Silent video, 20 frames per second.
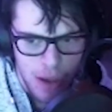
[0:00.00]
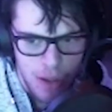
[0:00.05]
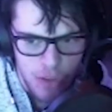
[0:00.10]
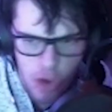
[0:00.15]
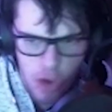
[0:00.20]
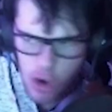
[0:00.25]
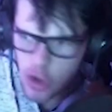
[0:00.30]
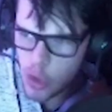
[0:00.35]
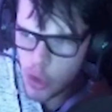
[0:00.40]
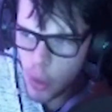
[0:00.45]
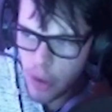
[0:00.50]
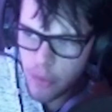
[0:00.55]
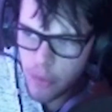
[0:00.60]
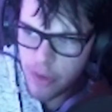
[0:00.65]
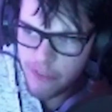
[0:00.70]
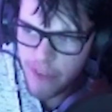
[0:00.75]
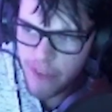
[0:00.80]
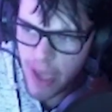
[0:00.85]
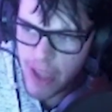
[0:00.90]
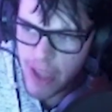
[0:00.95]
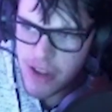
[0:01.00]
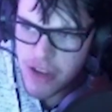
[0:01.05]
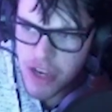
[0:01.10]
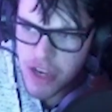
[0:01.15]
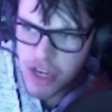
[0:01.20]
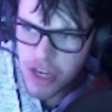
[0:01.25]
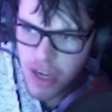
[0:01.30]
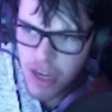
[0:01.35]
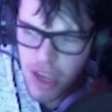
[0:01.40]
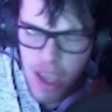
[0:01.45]
Don't you want
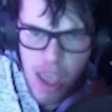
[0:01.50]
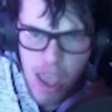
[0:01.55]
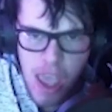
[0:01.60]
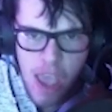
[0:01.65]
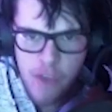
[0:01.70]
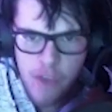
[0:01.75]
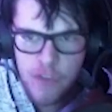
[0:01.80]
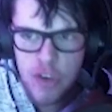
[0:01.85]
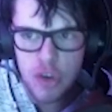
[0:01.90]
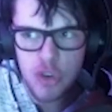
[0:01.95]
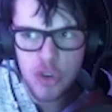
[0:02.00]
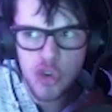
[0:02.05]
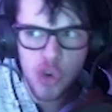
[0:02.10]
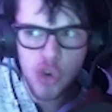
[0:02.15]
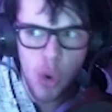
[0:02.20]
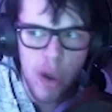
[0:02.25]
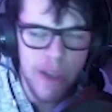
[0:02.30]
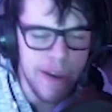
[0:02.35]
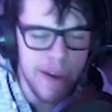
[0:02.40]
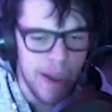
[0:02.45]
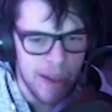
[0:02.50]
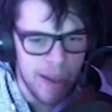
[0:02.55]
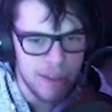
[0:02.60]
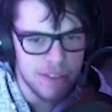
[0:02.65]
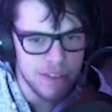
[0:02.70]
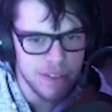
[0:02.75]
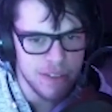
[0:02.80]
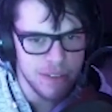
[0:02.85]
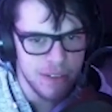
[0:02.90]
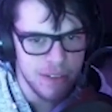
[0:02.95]
revenge? If you join
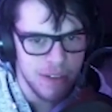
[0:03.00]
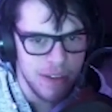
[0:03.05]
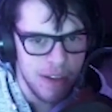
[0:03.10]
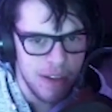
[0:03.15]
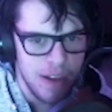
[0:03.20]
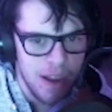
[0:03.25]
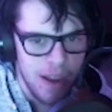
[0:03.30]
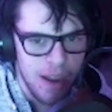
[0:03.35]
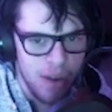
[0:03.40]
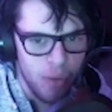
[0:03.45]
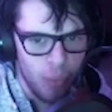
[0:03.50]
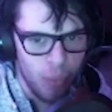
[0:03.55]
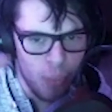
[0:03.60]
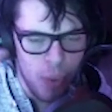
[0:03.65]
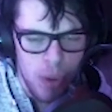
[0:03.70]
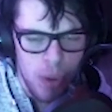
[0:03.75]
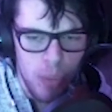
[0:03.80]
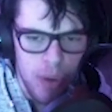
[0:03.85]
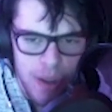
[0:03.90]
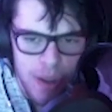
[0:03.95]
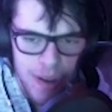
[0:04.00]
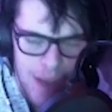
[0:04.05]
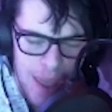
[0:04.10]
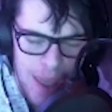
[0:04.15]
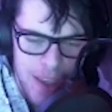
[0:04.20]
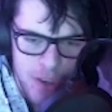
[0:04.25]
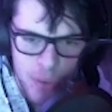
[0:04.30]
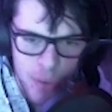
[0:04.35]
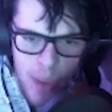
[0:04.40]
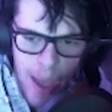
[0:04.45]
us, we will
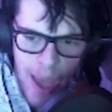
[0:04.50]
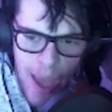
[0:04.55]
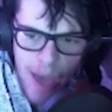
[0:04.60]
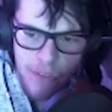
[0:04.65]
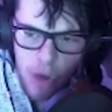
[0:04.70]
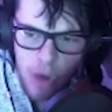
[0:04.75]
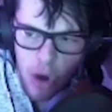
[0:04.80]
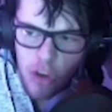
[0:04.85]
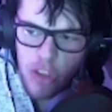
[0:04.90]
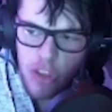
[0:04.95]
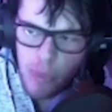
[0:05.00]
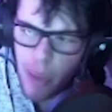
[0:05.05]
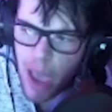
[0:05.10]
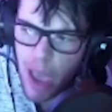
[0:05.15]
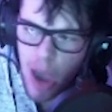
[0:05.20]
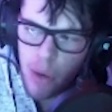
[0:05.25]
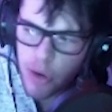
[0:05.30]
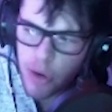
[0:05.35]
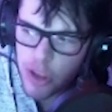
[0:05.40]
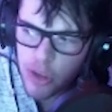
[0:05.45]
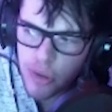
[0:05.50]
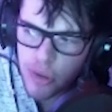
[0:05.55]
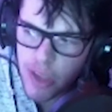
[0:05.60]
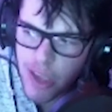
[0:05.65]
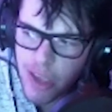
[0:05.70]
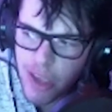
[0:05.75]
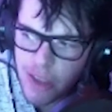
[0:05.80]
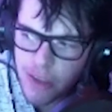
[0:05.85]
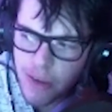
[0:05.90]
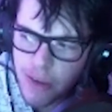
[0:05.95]
let you have all the power you
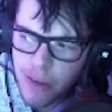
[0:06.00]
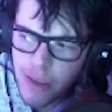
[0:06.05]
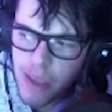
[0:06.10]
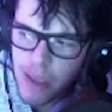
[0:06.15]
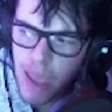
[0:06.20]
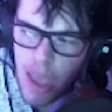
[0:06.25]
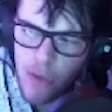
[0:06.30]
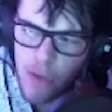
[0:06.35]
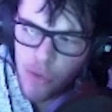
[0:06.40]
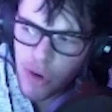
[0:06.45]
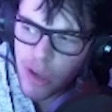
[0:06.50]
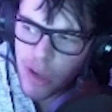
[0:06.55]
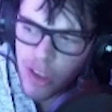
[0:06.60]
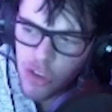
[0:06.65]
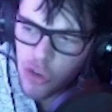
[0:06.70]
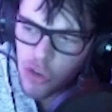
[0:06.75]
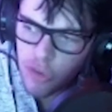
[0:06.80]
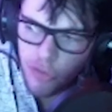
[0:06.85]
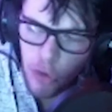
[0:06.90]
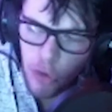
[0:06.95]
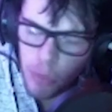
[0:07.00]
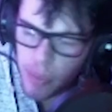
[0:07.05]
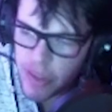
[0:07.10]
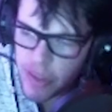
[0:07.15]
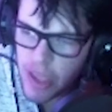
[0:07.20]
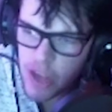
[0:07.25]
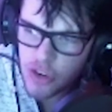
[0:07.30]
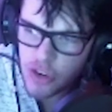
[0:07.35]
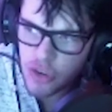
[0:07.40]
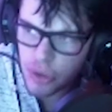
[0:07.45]
need and release your full
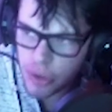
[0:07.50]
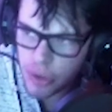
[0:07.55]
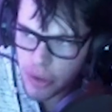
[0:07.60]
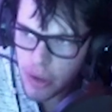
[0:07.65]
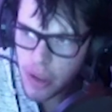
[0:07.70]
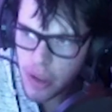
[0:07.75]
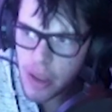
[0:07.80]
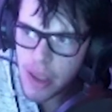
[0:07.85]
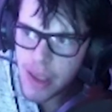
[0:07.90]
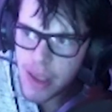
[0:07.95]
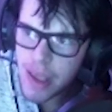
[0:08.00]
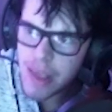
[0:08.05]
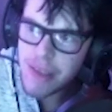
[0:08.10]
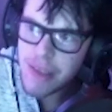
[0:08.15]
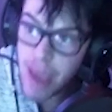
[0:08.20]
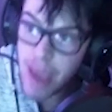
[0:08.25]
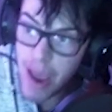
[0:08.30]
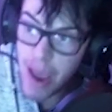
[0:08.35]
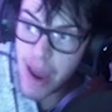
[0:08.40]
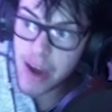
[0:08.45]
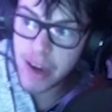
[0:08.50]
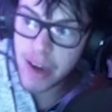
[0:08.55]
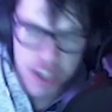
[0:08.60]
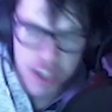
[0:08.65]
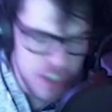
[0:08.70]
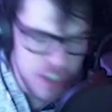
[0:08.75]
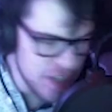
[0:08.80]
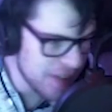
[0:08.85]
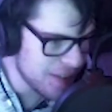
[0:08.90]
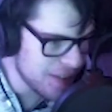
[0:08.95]
potential. Sadly,
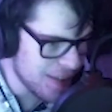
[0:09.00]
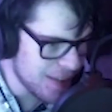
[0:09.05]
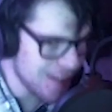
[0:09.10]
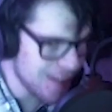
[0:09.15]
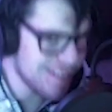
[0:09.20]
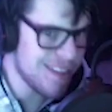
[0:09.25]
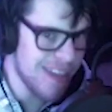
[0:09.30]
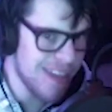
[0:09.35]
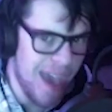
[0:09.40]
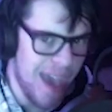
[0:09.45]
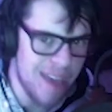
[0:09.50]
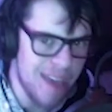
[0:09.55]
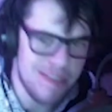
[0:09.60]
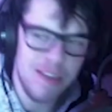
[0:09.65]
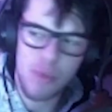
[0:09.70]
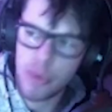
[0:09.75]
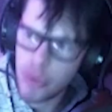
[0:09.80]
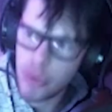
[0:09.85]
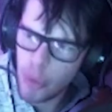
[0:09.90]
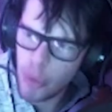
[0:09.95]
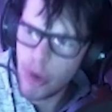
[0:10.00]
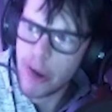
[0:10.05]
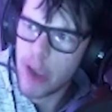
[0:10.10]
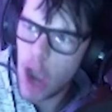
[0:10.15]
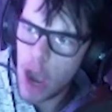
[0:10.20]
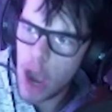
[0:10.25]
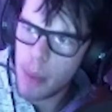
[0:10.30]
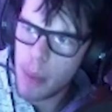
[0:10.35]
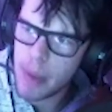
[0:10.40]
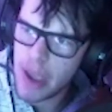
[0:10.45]
she says yes. And with
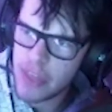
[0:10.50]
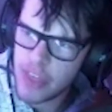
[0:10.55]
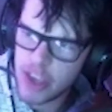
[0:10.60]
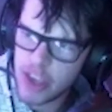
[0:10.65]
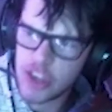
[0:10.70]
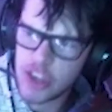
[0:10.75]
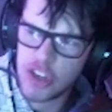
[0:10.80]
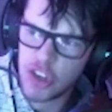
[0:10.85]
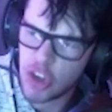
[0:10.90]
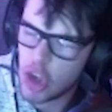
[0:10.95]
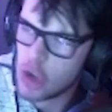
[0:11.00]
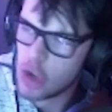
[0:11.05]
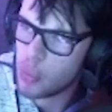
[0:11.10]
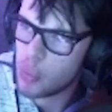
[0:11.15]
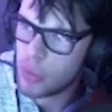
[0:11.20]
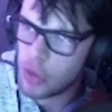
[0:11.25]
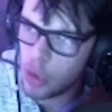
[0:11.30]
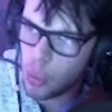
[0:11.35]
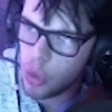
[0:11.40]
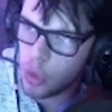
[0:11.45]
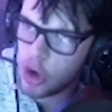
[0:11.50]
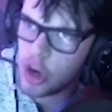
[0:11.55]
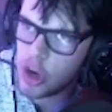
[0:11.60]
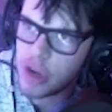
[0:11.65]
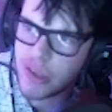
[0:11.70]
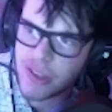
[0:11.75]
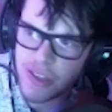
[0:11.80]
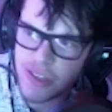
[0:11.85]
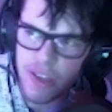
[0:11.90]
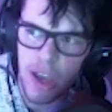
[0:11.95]
origami, I think she's good with her
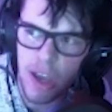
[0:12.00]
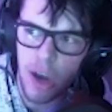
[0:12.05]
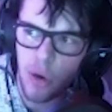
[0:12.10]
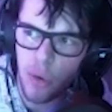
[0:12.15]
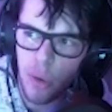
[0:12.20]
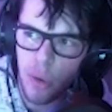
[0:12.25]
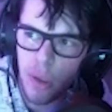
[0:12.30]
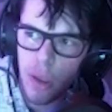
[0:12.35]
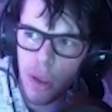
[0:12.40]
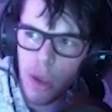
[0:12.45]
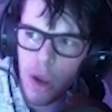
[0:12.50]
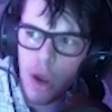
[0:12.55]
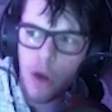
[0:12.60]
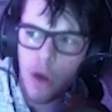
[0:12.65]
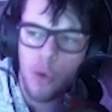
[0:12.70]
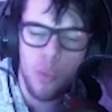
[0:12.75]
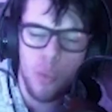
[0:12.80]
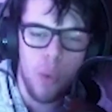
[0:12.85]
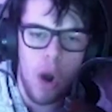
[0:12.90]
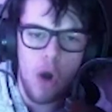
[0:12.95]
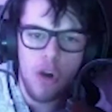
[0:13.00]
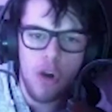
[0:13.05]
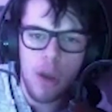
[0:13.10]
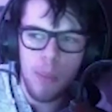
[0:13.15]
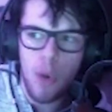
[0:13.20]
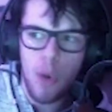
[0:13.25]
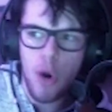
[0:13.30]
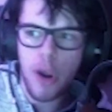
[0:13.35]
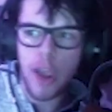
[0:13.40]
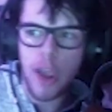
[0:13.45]
words. So,
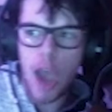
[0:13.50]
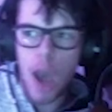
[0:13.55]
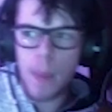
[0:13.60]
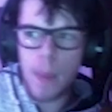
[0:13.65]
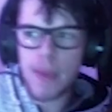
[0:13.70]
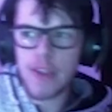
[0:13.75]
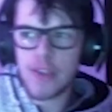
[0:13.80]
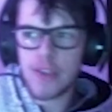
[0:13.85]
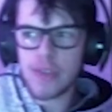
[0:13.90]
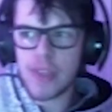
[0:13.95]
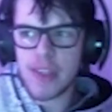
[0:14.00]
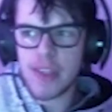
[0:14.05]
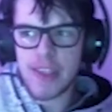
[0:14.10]
welcome origami to the